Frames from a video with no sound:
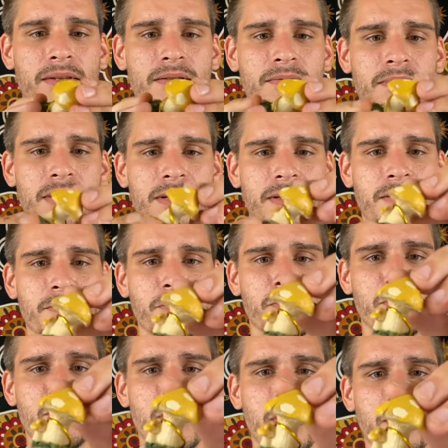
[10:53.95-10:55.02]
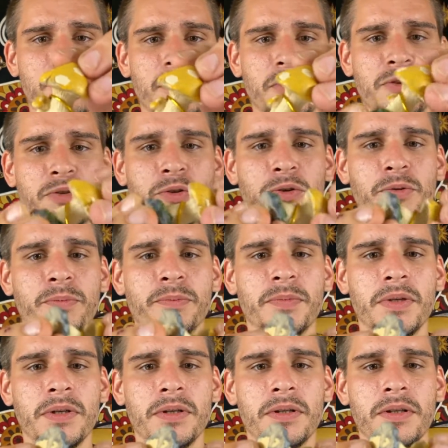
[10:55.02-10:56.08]
Some nice little small mushroom
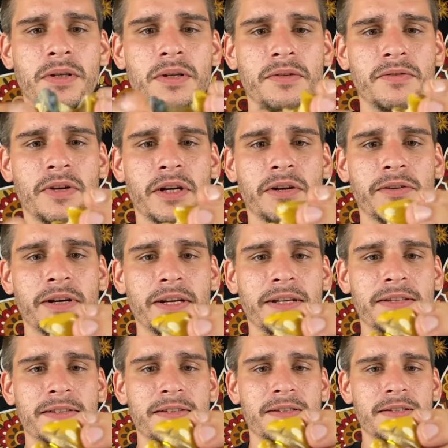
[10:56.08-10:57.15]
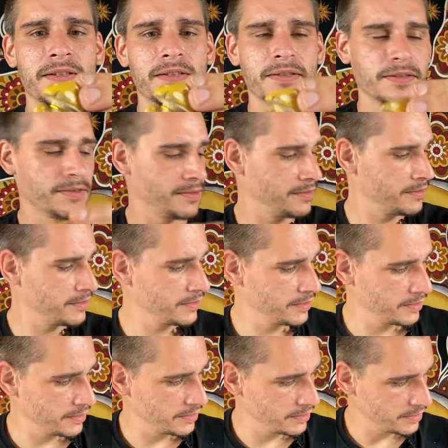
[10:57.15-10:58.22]
figurines.
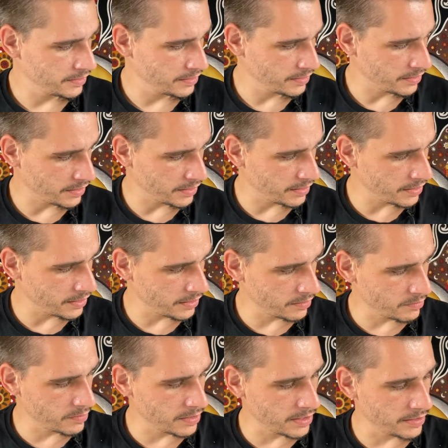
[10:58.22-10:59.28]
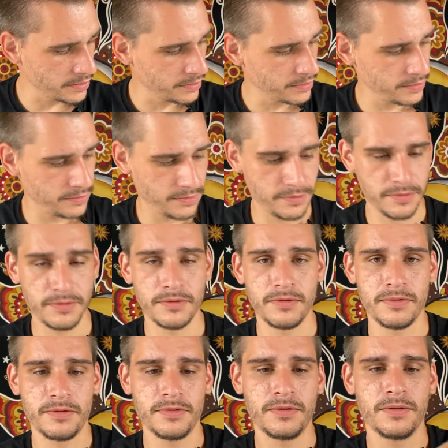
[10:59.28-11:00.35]
A yellow one.
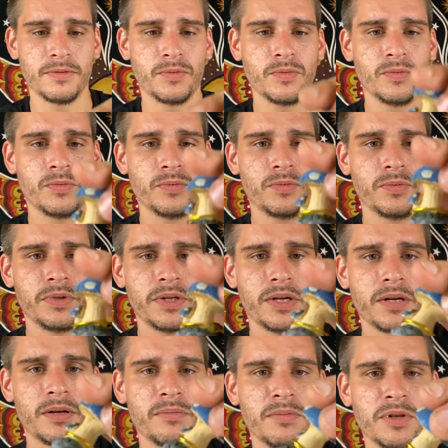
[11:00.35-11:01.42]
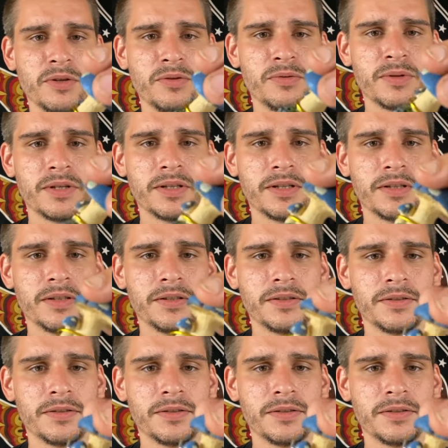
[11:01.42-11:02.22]
We got a blue one.